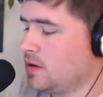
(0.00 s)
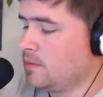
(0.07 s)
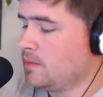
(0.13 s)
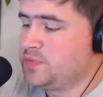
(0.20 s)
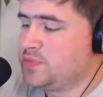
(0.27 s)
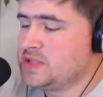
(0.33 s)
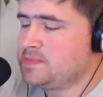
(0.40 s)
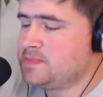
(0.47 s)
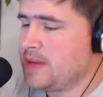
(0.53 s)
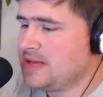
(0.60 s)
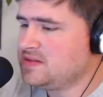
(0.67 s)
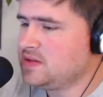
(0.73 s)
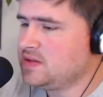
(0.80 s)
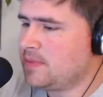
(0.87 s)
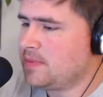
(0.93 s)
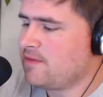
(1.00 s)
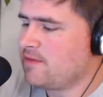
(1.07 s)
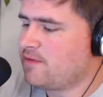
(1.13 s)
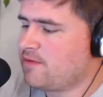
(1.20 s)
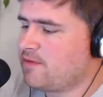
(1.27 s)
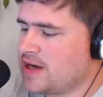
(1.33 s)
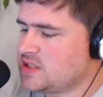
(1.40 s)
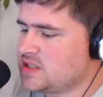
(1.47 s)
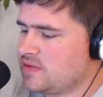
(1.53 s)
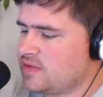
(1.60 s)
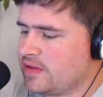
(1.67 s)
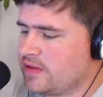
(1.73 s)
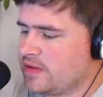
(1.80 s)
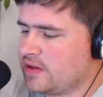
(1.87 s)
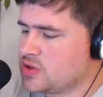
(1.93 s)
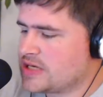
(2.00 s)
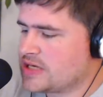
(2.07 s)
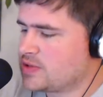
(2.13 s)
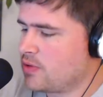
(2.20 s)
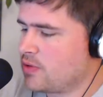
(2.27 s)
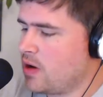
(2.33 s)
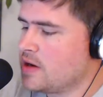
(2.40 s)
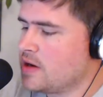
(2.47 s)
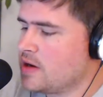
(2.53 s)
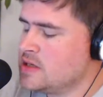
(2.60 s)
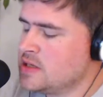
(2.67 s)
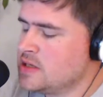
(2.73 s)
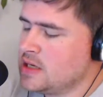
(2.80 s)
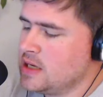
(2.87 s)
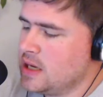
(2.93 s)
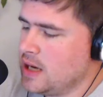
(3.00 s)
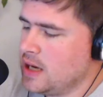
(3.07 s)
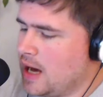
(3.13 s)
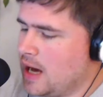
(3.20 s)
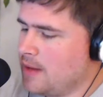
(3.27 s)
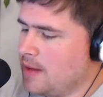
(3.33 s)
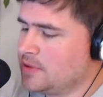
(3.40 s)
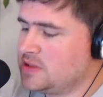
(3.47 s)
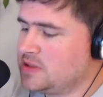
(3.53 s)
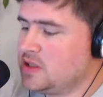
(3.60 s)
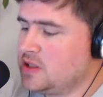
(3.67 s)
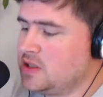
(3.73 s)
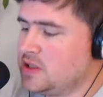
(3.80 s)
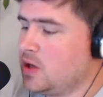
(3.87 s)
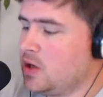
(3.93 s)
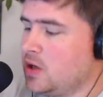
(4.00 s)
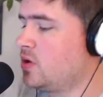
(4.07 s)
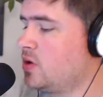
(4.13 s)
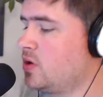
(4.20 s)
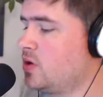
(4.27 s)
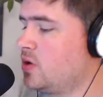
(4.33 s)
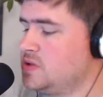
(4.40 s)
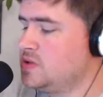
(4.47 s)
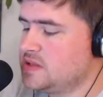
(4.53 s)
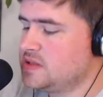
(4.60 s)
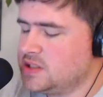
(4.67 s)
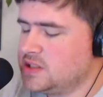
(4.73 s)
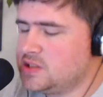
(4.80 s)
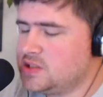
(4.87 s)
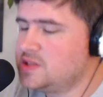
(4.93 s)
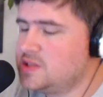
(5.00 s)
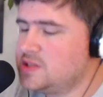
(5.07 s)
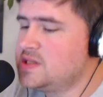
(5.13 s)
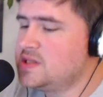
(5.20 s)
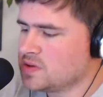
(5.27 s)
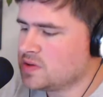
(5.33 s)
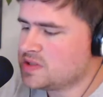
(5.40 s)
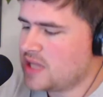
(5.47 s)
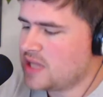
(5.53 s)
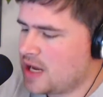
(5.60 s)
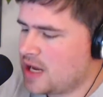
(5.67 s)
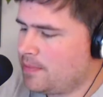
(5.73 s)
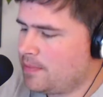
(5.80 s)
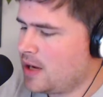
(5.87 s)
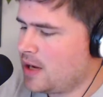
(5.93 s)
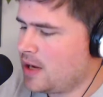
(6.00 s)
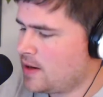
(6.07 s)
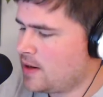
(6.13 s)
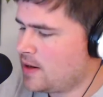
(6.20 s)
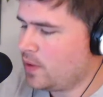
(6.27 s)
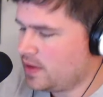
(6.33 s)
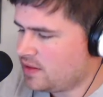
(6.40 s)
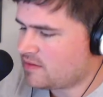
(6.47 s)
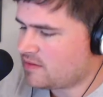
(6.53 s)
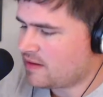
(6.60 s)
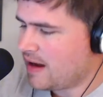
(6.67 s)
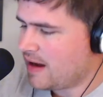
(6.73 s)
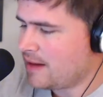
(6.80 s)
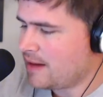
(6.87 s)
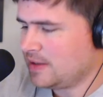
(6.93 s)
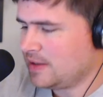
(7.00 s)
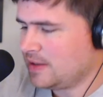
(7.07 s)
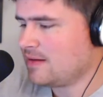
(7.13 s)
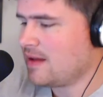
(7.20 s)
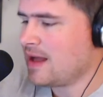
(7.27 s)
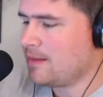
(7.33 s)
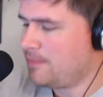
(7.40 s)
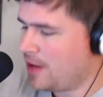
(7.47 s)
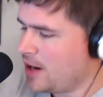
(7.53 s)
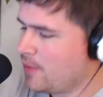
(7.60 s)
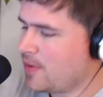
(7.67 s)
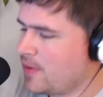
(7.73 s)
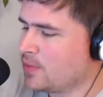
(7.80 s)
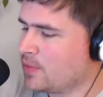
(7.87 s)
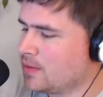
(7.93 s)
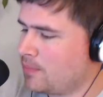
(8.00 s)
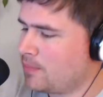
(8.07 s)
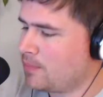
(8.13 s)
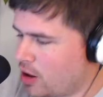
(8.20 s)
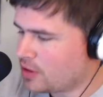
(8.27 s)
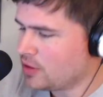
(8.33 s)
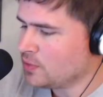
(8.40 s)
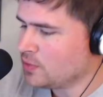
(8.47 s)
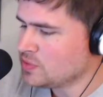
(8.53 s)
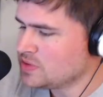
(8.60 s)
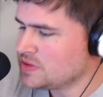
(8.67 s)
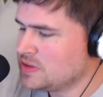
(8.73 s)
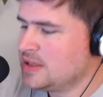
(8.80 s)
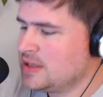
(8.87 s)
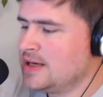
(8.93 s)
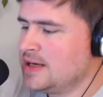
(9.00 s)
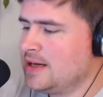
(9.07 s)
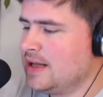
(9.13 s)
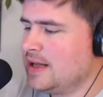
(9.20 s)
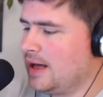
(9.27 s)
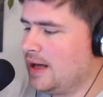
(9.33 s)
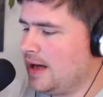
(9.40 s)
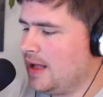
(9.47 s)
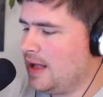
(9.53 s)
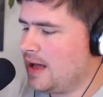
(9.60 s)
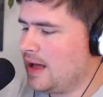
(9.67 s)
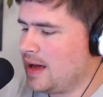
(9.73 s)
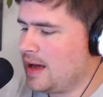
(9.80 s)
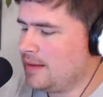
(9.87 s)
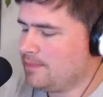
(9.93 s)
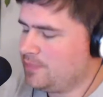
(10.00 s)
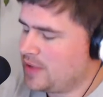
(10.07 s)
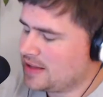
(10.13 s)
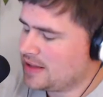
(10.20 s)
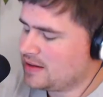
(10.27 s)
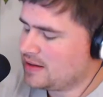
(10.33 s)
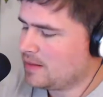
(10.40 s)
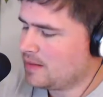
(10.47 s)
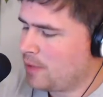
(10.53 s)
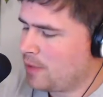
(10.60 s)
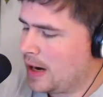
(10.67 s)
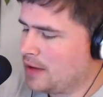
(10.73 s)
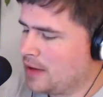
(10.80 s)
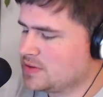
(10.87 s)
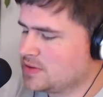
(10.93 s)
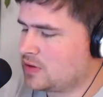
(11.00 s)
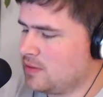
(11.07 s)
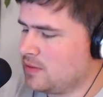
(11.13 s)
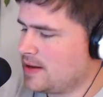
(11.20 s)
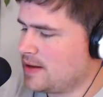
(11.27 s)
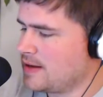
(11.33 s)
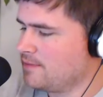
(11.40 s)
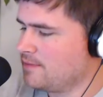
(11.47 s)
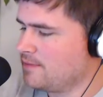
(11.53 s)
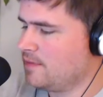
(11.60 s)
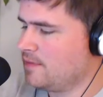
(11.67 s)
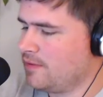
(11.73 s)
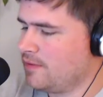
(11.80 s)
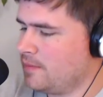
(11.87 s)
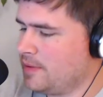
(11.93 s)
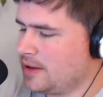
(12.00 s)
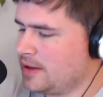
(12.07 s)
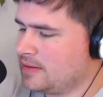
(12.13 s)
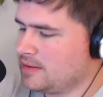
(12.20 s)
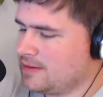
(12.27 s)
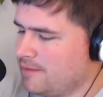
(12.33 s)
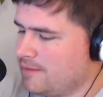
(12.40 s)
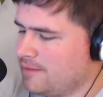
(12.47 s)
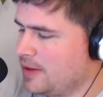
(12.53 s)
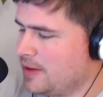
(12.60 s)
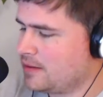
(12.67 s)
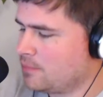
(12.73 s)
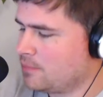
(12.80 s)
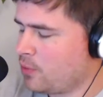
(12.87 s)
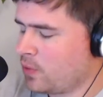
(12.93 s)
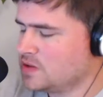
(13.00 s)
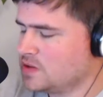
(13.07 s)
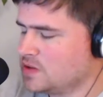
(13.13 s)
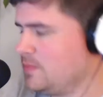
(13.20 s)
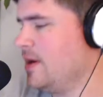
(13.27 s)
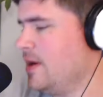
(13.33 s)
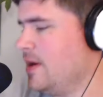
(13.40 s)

just basically to be fresh for the stretch run. But the good news is, did you see who else they had a bye week with, Scott? They had a bye week with the Broncos. Not that the Browns are going to be of big importance, but